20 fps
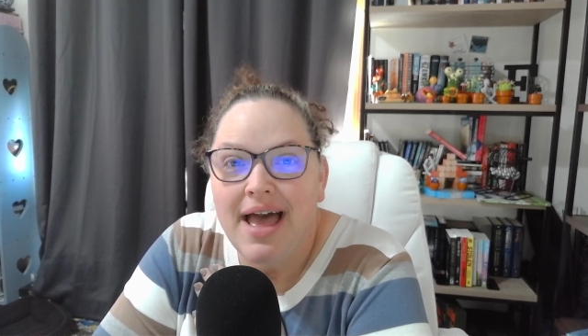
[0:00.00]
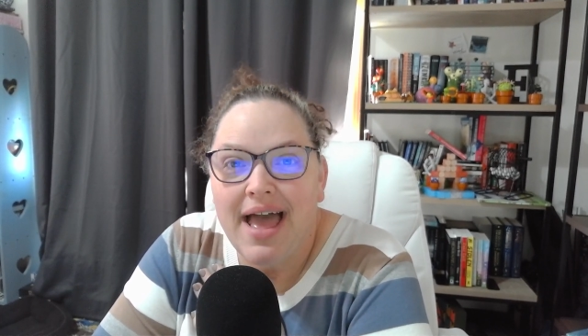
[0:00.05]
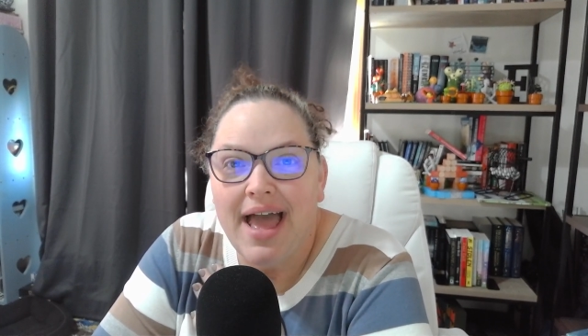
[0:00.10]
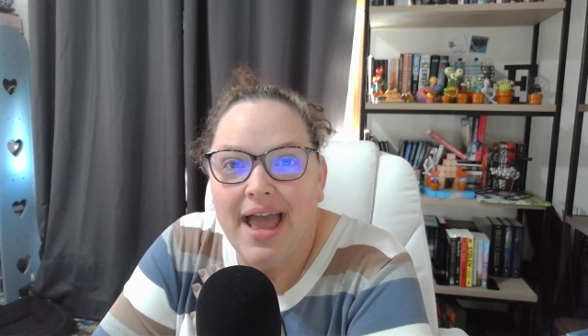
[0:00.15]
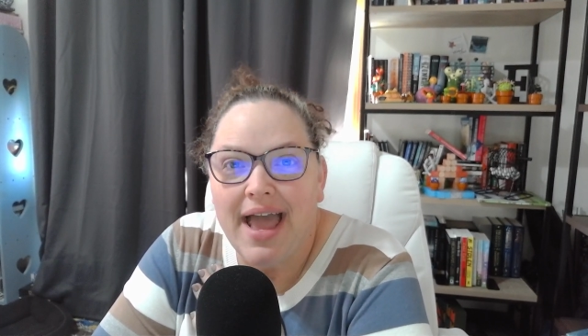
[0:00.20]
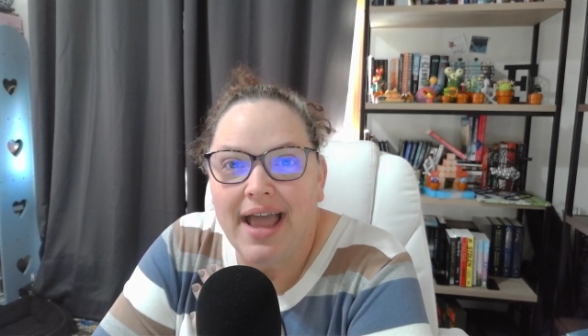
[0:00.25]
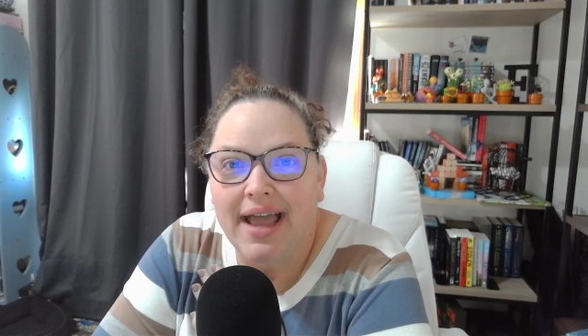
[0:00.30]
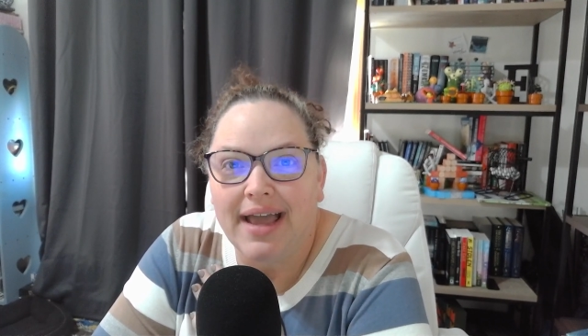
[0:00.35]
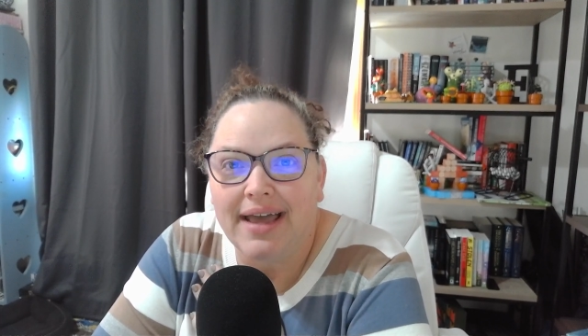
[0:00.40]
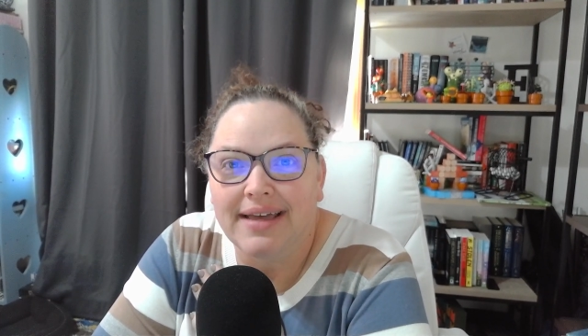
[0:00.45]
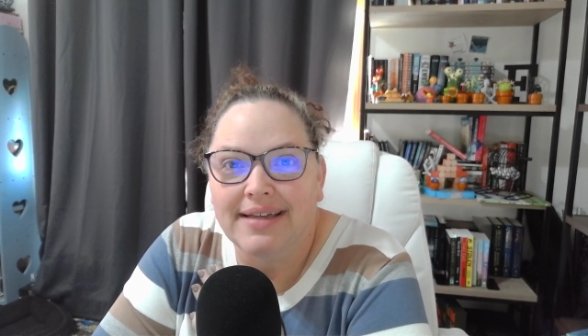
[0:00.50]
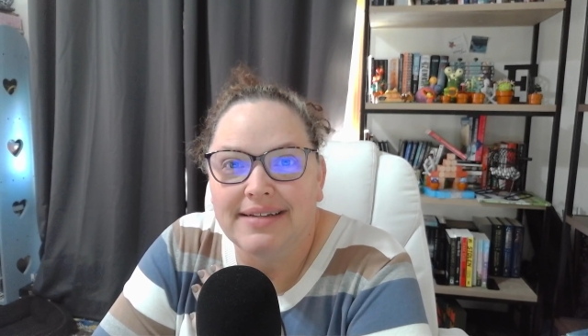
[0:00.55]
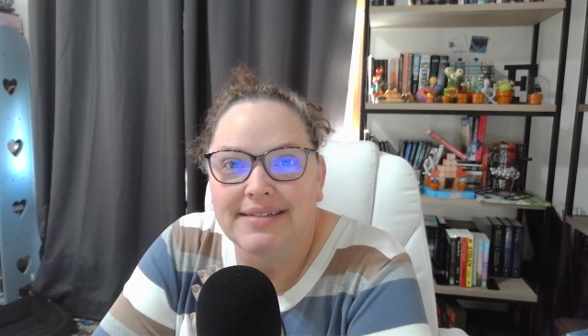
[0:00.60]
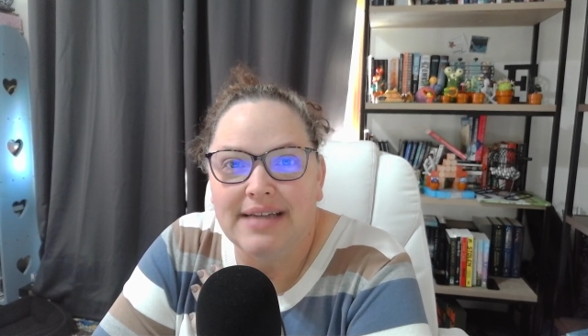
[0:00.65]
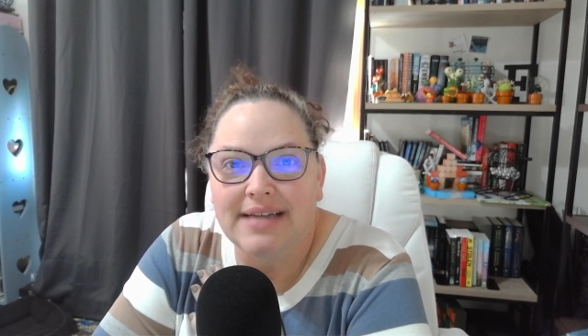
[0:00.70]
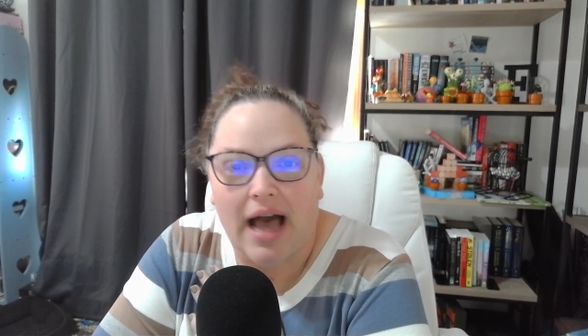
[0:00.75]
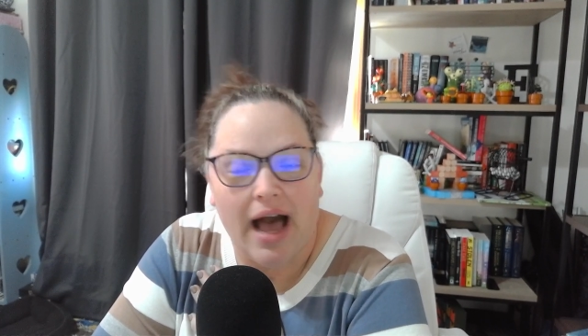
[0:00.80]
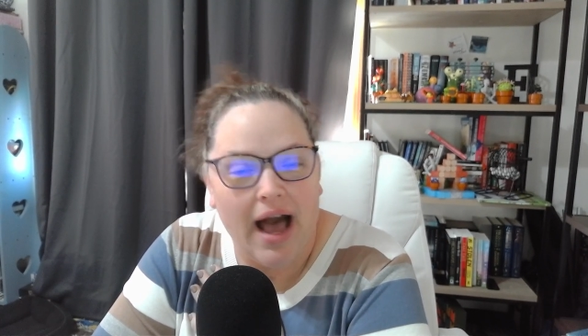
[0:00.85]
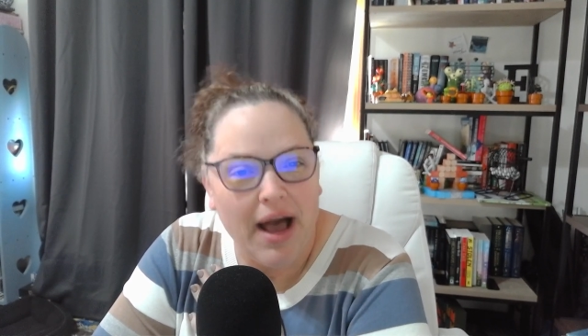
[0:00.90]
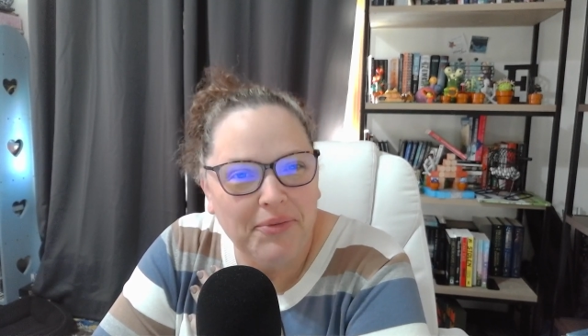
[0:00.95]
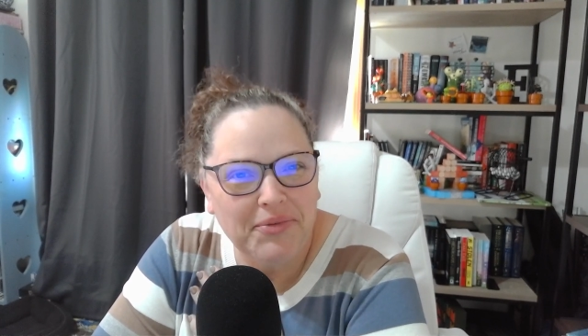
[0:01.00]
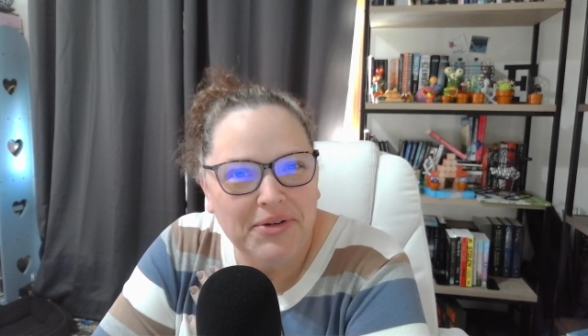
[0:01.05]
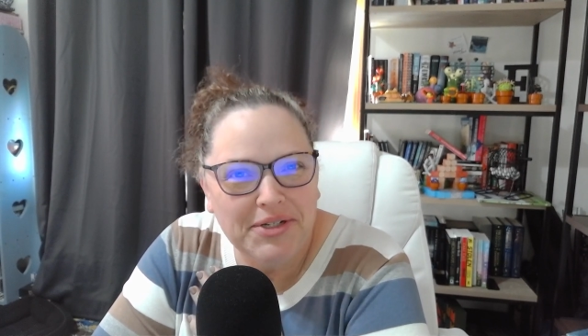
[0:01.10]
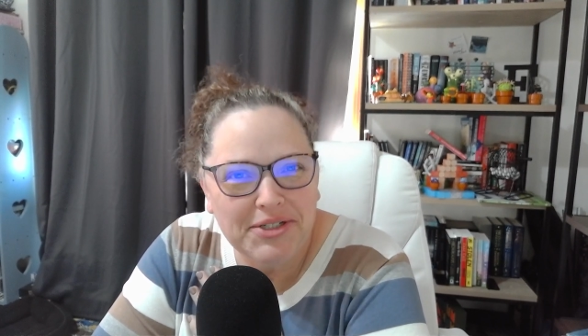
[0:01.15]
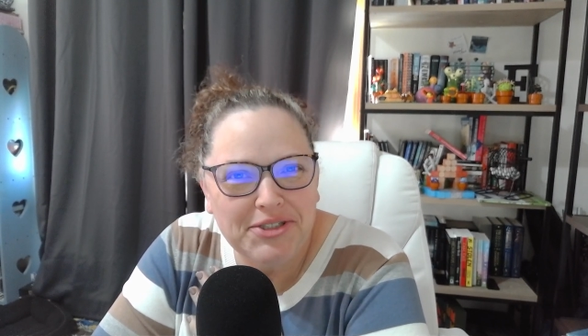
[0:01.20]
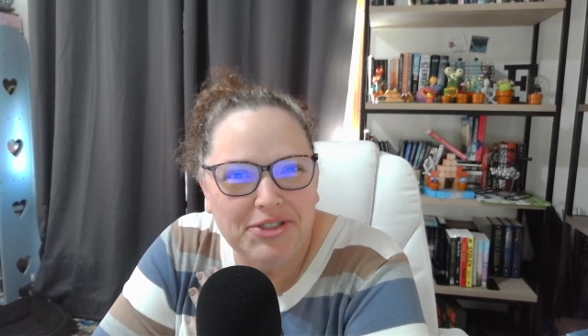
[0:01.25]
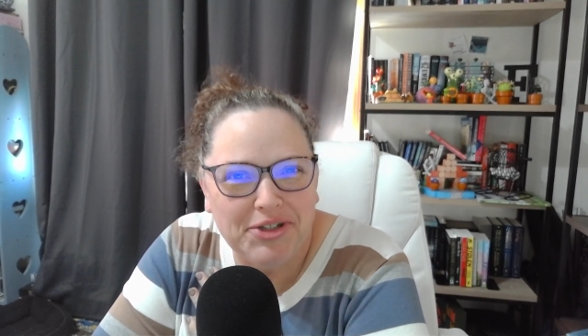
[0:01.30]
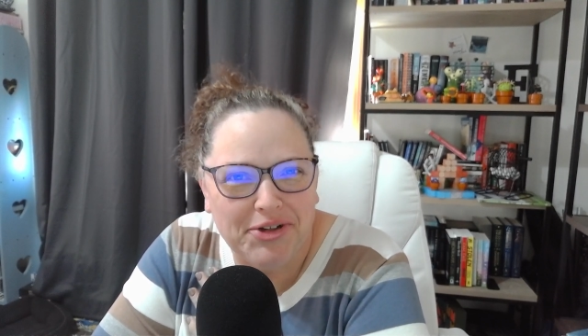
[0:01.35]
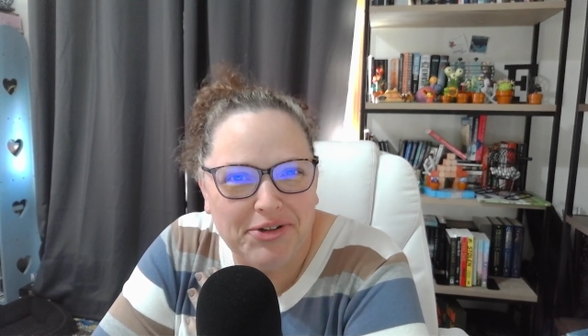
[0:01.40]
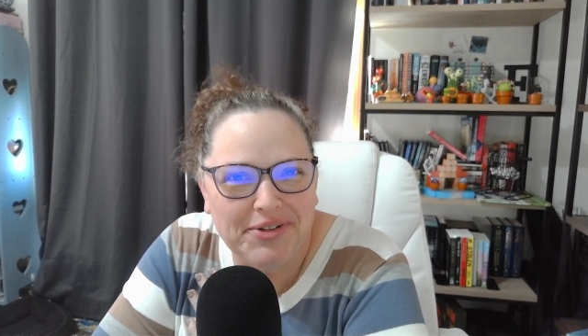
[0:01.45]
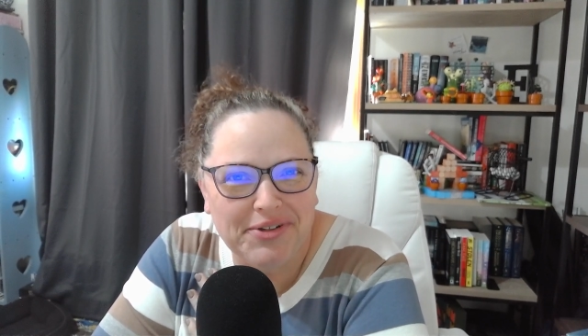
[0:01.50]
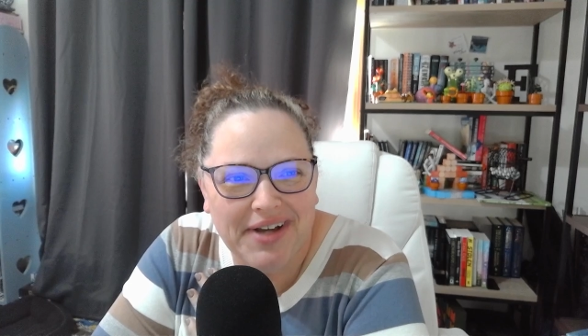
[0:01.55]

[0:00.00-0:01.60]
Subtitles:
and I want to show you